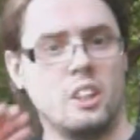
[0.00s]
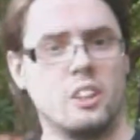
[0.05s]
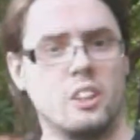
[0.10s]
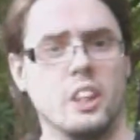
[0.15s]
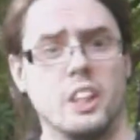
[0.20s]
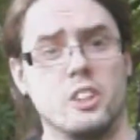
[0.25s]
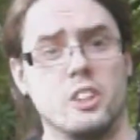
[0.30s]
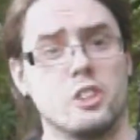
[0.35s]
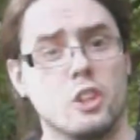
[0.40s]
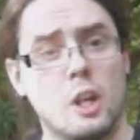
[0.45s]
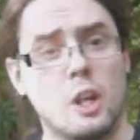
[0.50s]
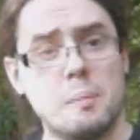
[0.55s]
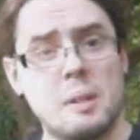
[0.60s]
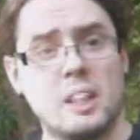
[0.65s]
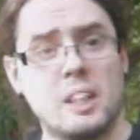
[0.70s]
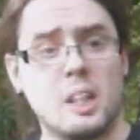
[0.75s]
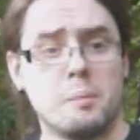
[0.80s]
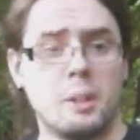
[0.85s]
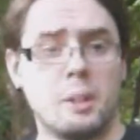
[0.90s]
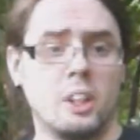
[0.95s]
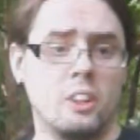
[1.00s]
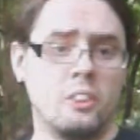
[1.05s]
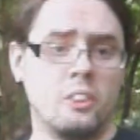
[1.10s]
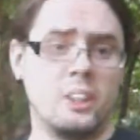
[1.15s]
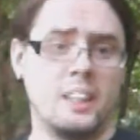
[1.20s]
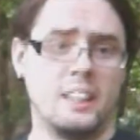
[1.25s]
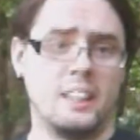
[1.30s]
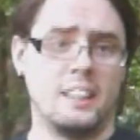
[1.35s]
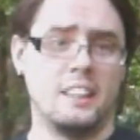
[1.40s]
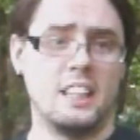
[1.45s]
great. So I'm out here on my
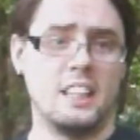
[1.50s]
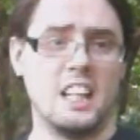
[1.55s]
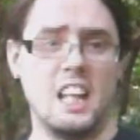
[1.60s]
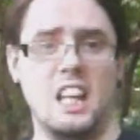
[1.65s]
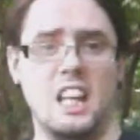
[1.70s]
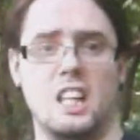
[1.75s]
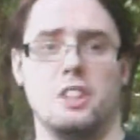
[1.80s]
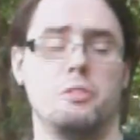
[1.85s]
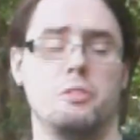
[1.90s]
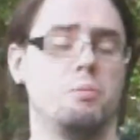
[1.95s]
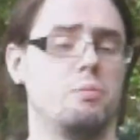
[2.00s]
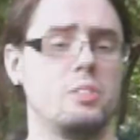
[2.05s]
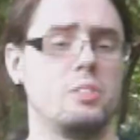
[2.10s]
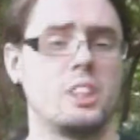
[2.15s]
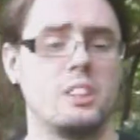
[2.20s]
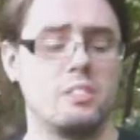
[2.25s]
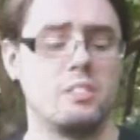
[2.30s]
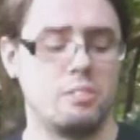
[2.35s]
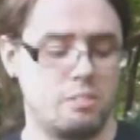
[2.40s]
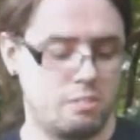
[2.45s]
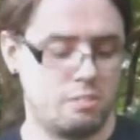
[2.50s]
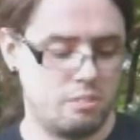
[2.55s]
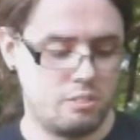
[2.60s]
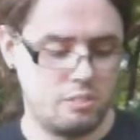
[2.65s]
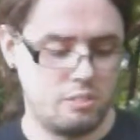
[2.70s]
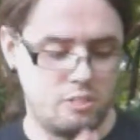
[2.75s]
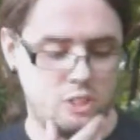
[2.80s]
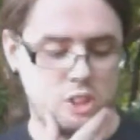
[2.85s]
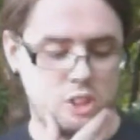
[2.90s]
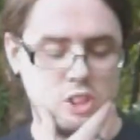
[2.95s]
own. I
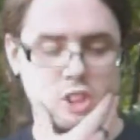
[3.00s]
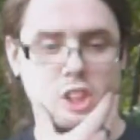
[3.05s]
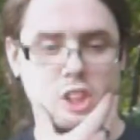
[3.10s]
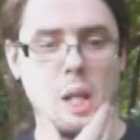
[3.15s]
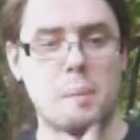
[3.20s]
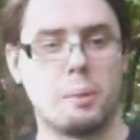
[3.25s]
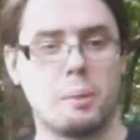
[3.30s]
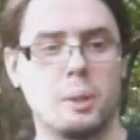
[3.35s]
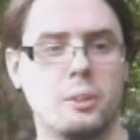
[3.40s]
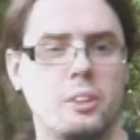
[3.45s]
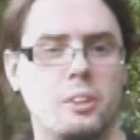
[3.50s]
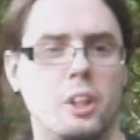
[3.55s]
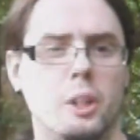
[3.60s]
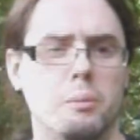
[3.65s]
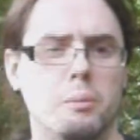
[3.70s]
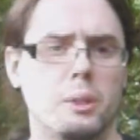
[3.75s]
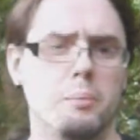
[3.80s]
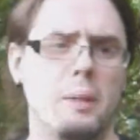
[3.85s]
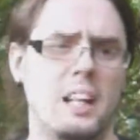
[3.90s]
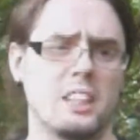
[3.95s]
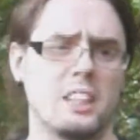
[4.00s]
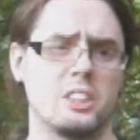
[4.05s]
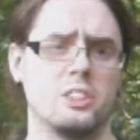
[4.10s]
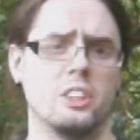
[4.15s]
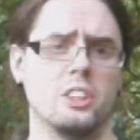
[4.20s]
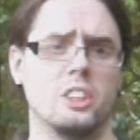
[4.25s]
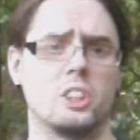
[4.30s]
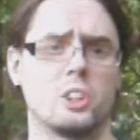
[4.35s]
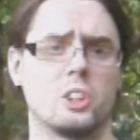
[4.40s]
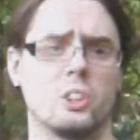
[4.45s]
stapled a cardboard box
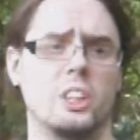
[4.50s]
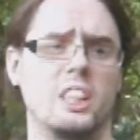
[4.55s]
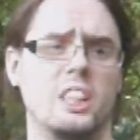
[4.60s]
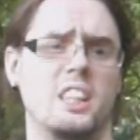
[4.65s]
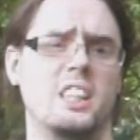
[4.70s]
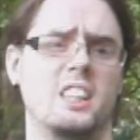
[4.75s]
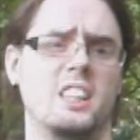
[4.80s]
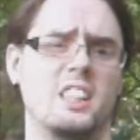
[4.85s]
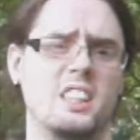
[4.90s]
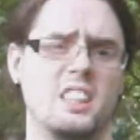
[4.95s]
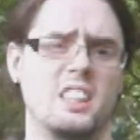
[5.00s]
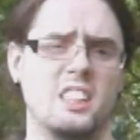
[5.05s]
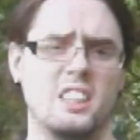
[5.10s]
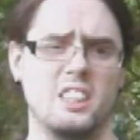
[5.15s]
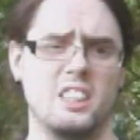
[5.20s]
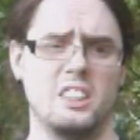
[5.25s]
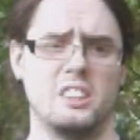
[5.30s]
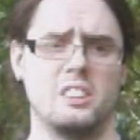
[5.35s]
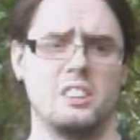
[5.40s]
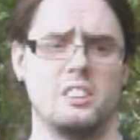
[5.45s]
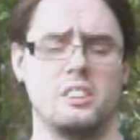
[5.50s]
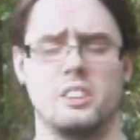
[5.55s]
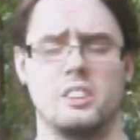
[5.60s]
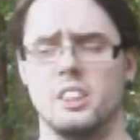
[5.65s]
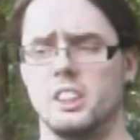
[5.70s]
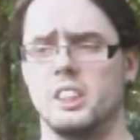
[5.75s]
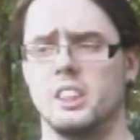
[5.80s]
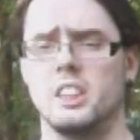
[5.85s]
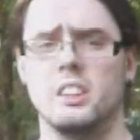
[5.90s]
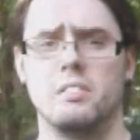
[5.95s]
to the tree
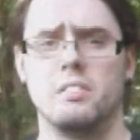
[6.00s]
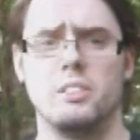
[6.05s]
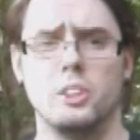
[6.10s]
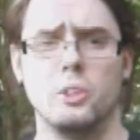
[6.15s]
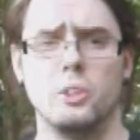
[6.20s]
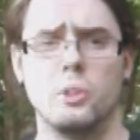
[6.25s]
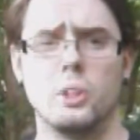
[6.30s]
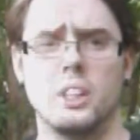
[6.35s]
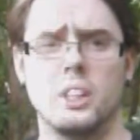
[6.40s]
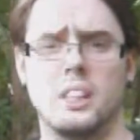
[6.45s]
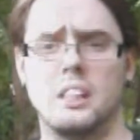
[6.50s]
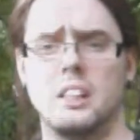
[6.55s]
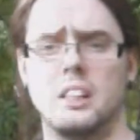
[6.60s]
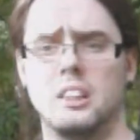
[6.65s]
to give you